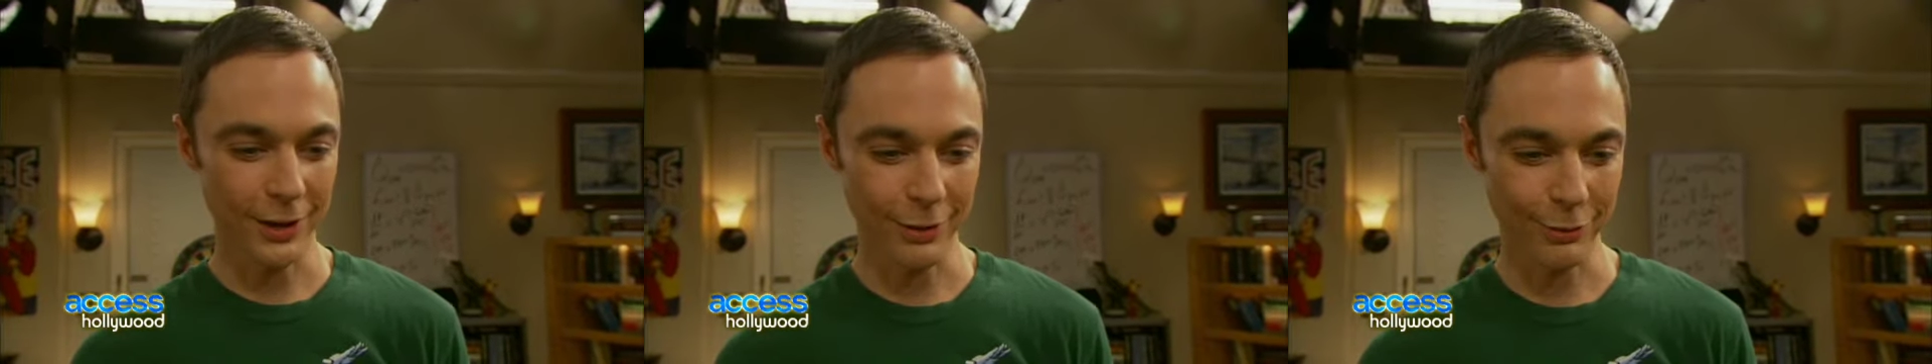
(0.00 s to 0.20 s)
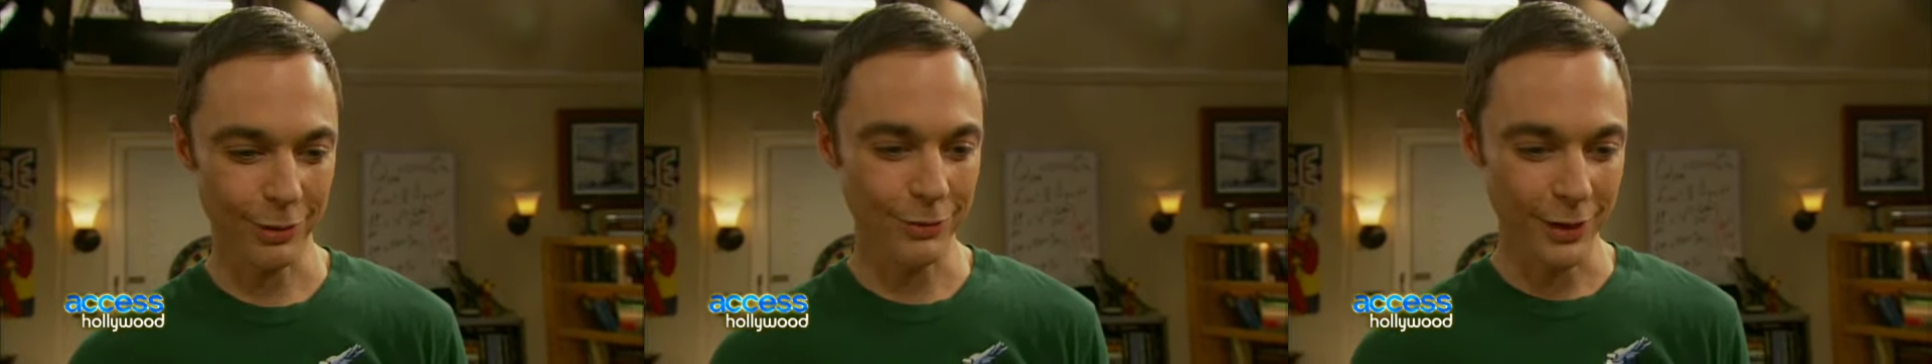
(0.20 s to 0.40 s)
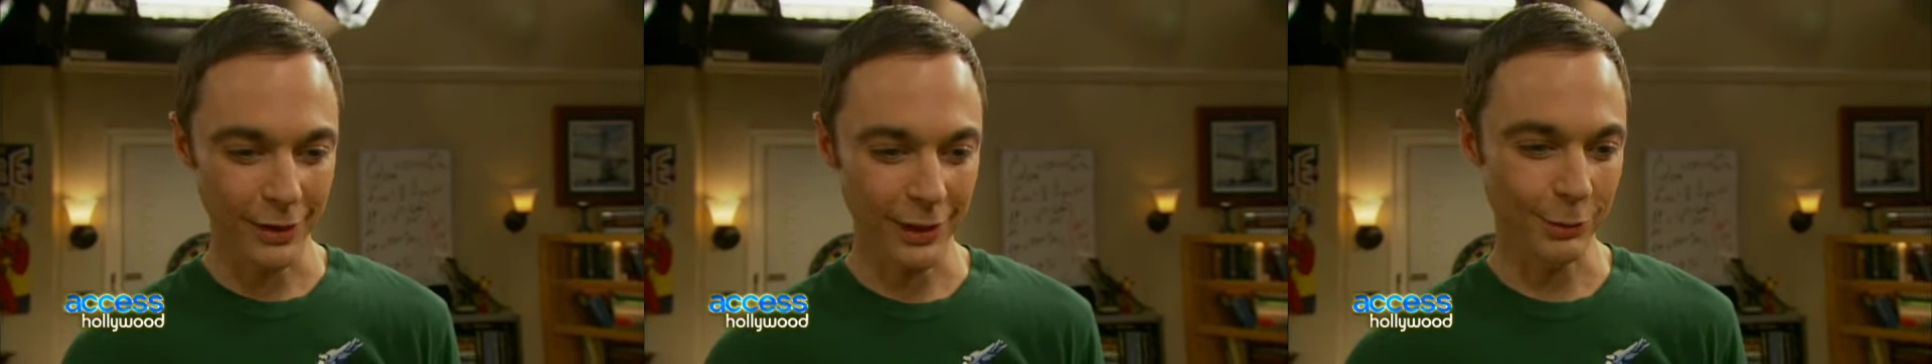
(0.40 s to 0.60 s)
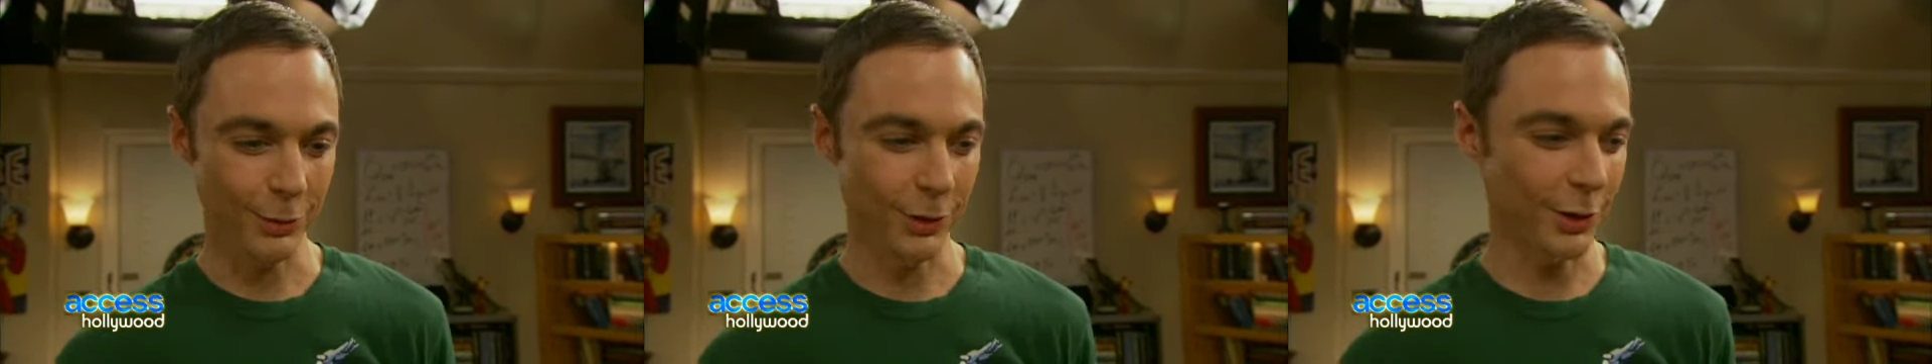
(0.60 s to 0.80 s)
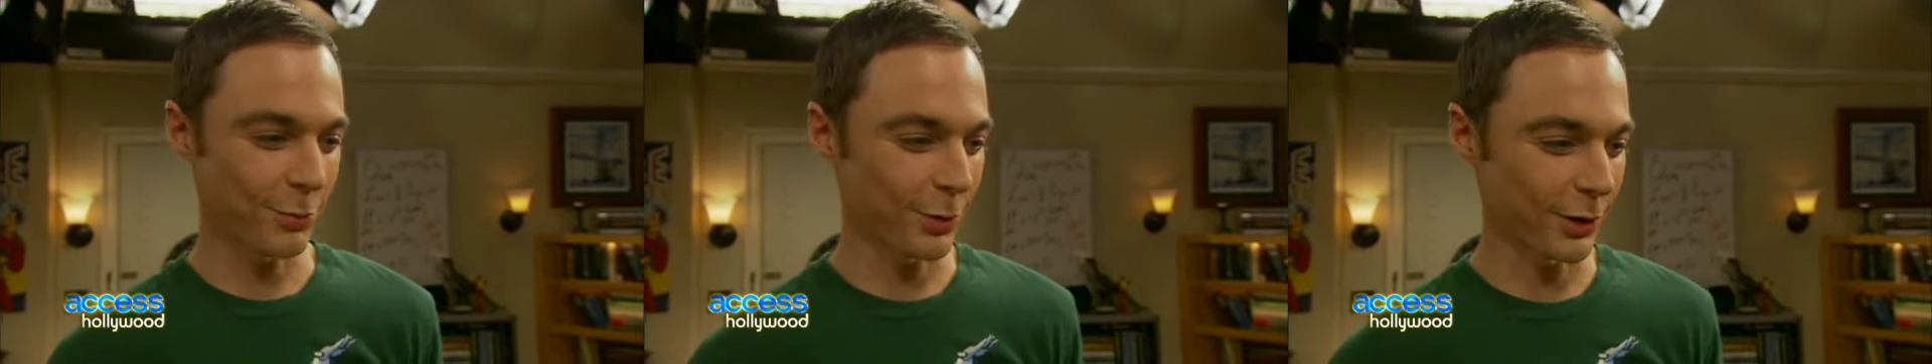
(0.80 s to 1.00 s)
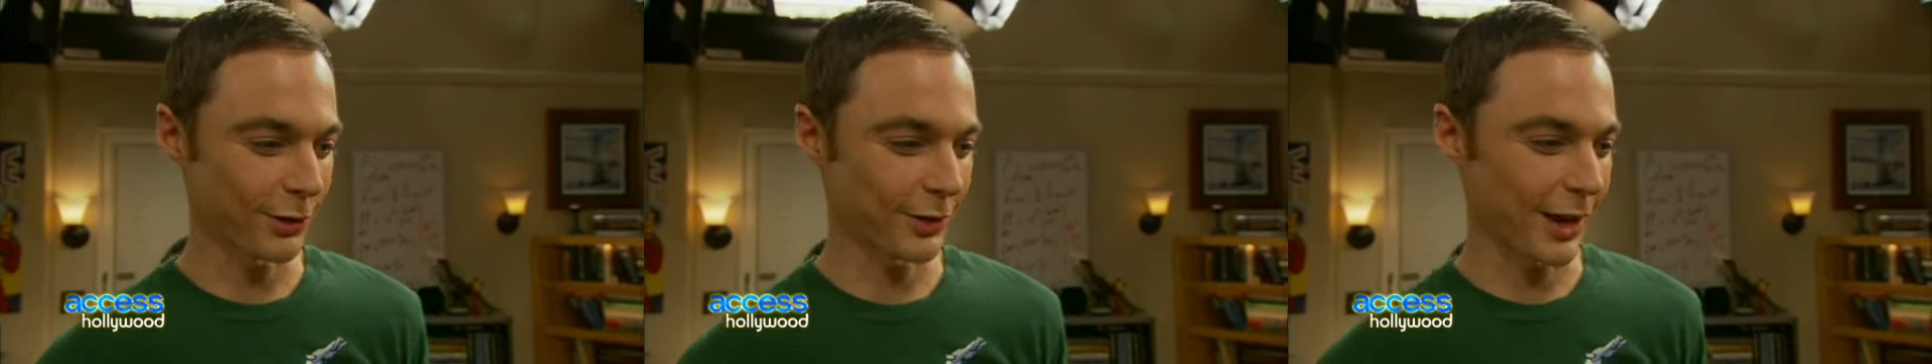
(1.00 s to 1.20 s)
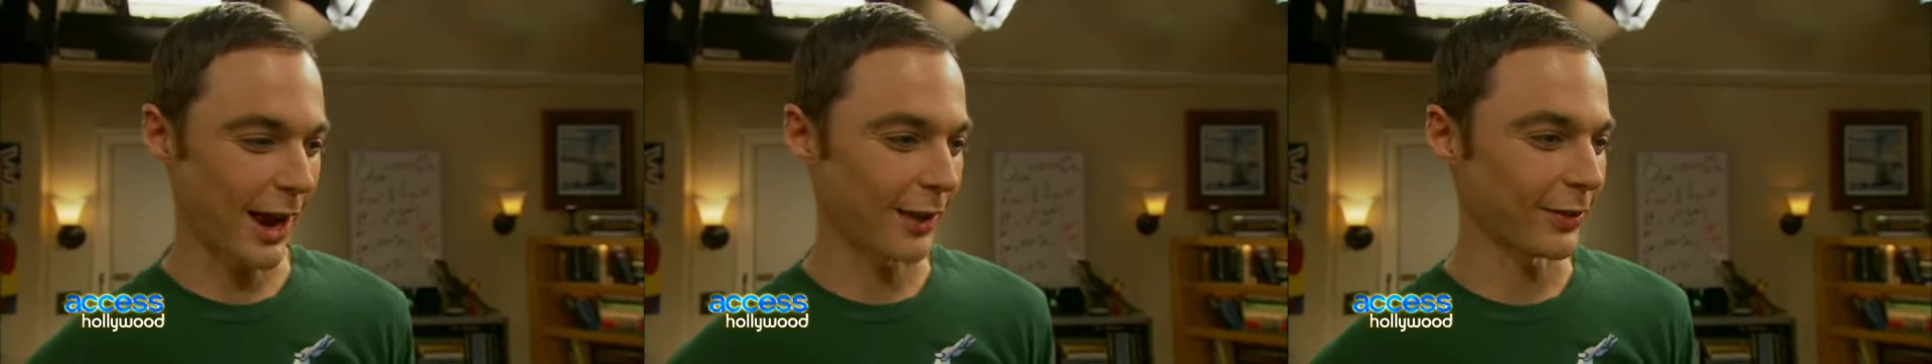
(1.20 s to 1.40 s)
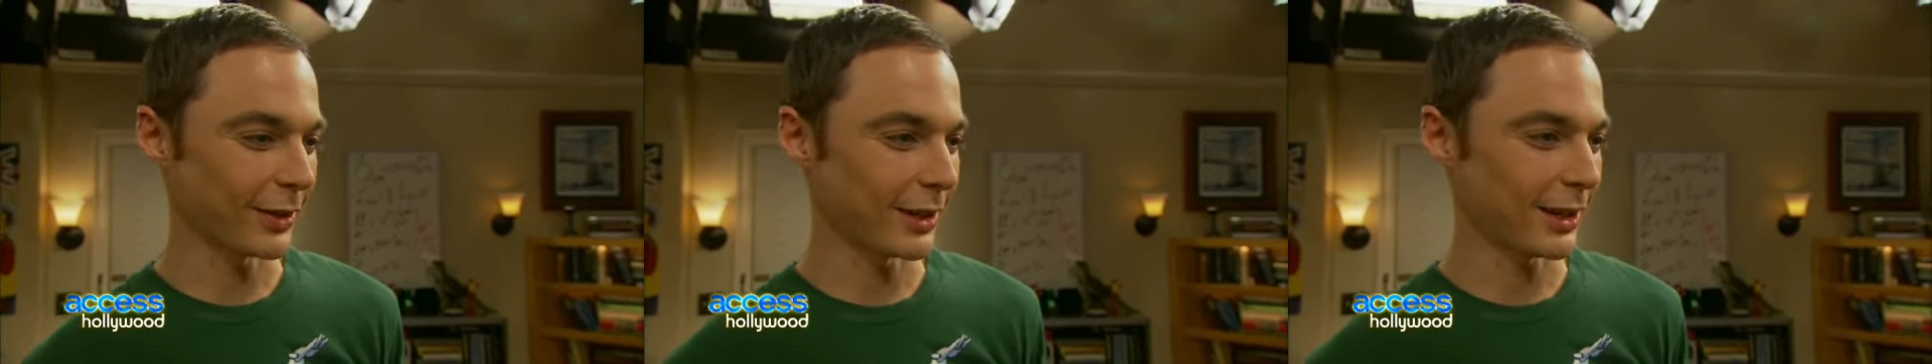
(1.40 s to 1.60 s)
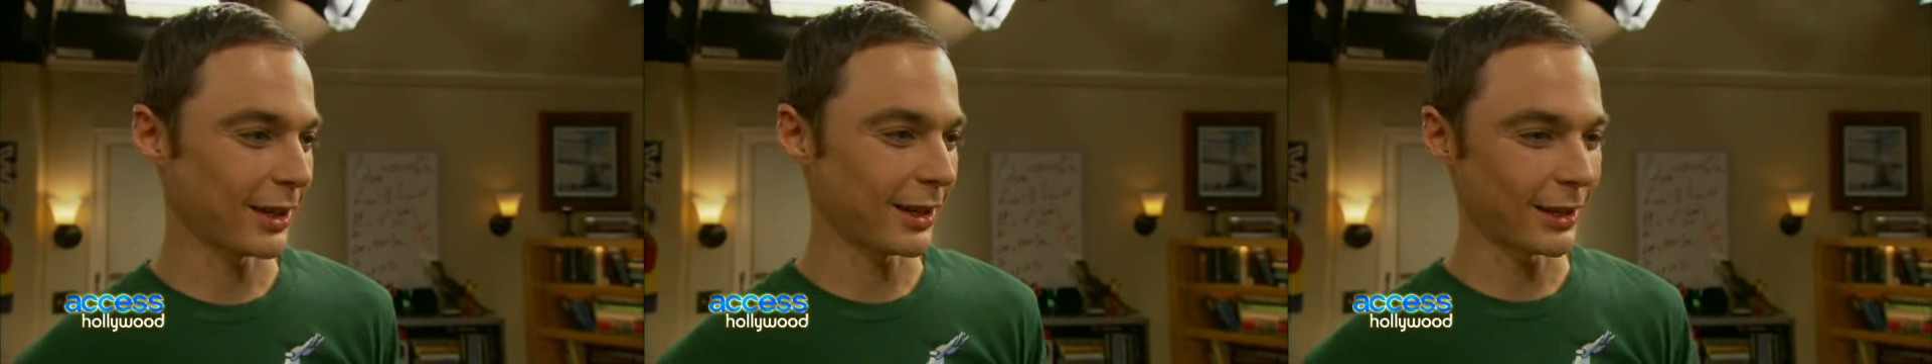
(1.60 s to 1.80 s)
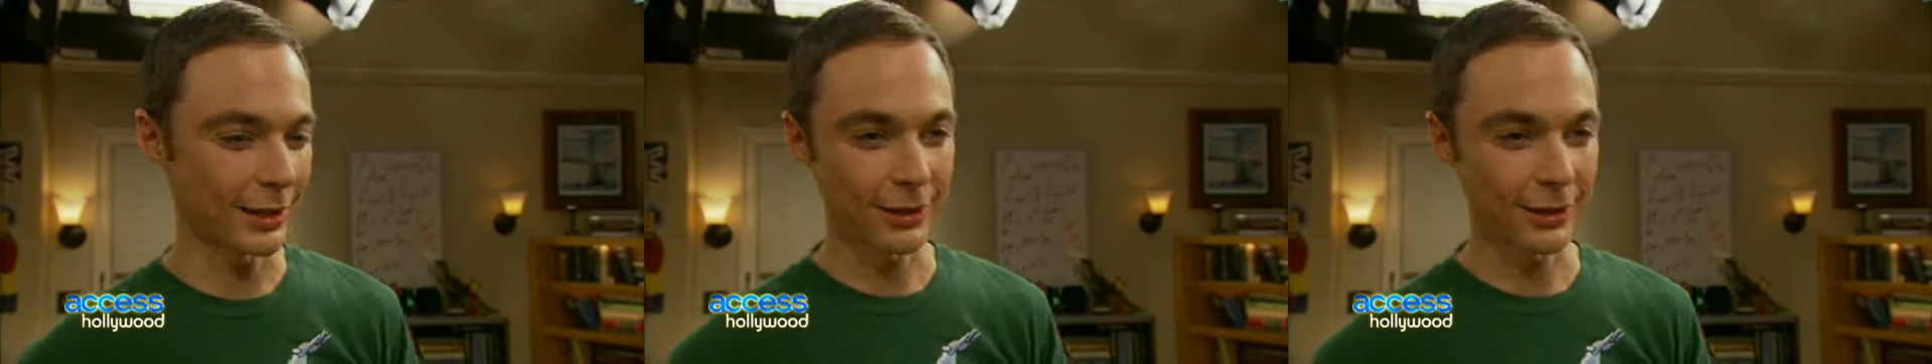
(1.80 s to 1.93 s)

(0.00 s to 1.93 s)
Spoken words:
revealing with his personality,